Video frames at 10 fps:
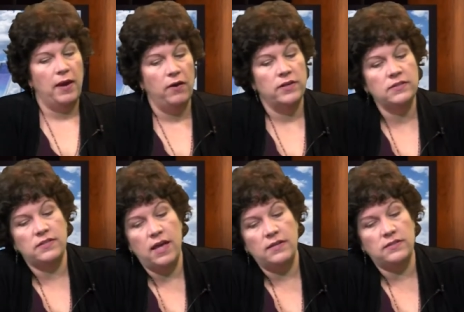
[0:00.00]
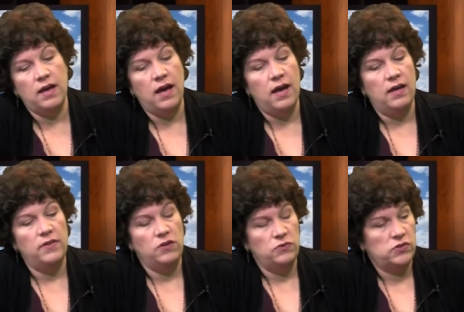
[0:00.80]
parents that uh,
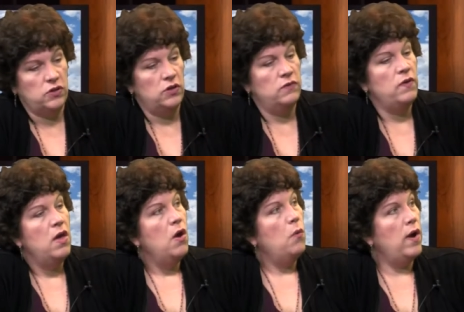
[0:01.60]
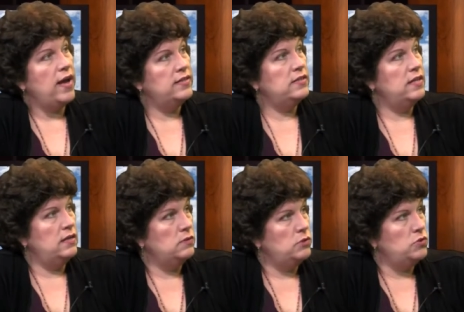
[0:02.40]
that you yep. serve. Mm-hmm. What kinds of
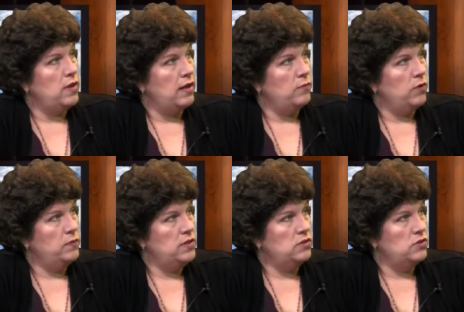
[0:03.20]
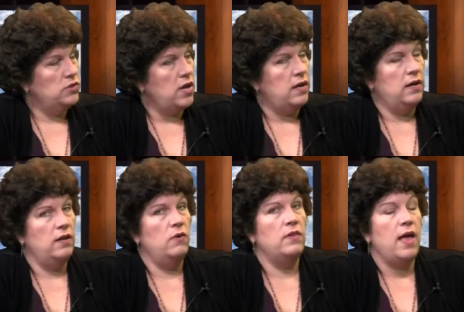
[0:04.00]
things would you like more research mm-hmm. on? And I
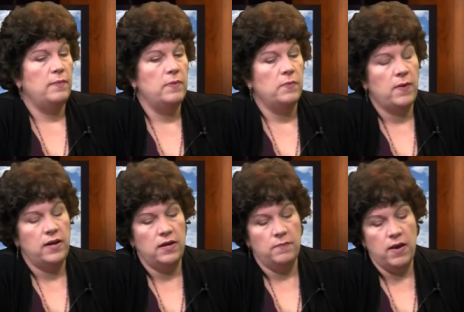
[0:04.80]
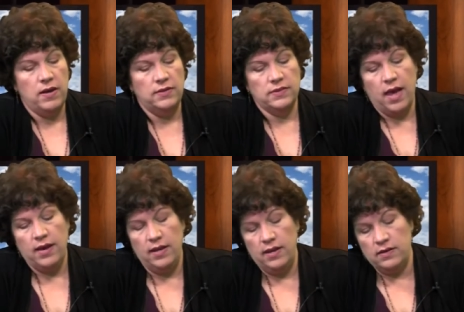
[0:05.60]
know a lot of people write in about
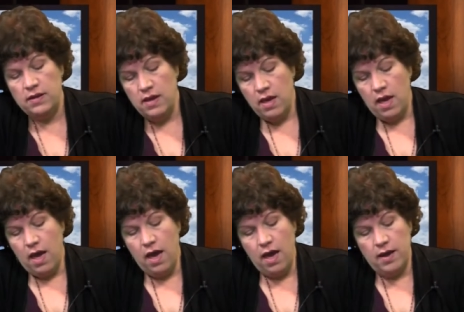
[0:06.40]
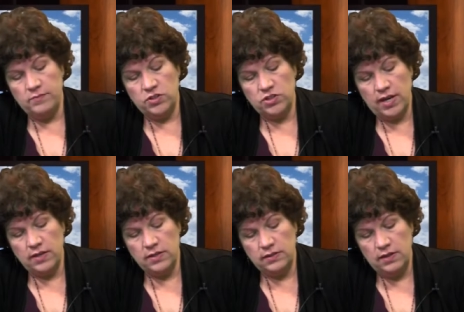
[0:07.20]
anxiety, and mm-hmm. uh, I'm just
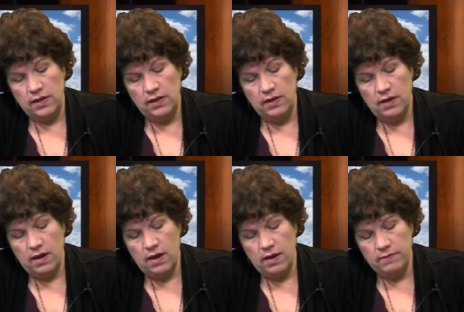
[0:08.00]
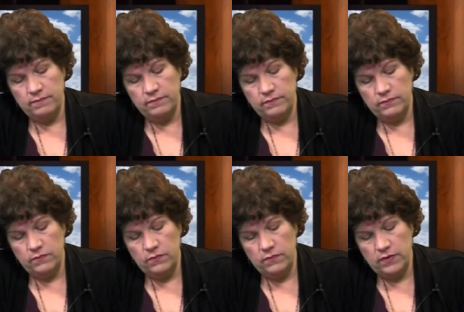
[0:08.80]
checking to see. Um,
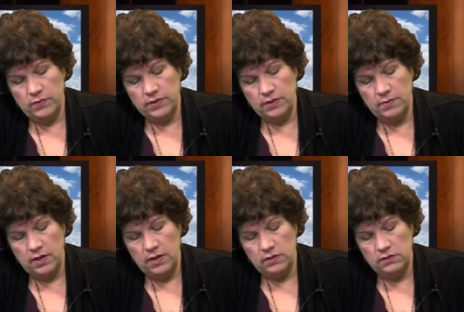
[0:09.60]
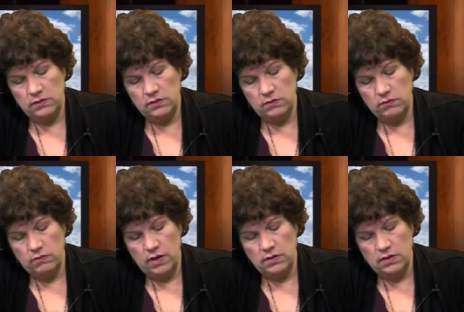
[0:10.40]
what somebody has
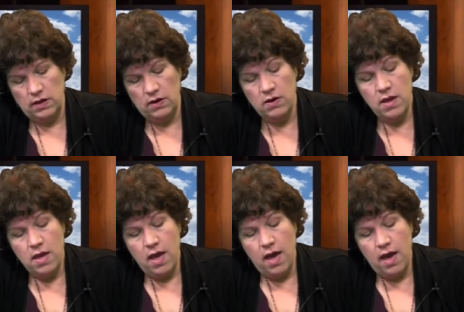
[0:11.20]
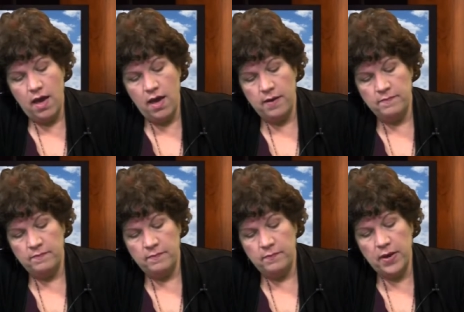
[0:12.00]
written here,
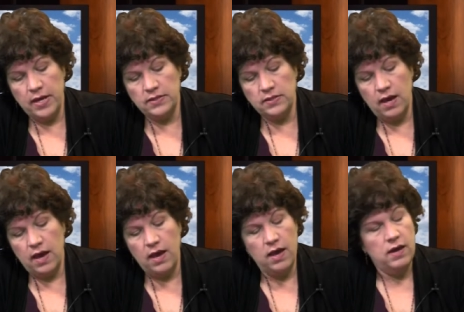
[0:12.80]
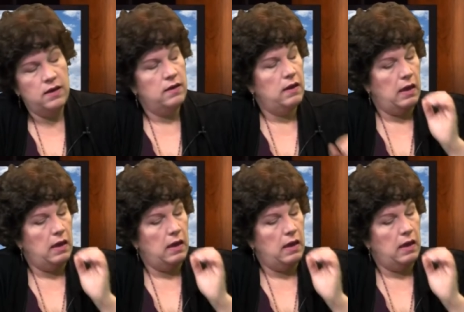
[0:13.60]
um, but uh,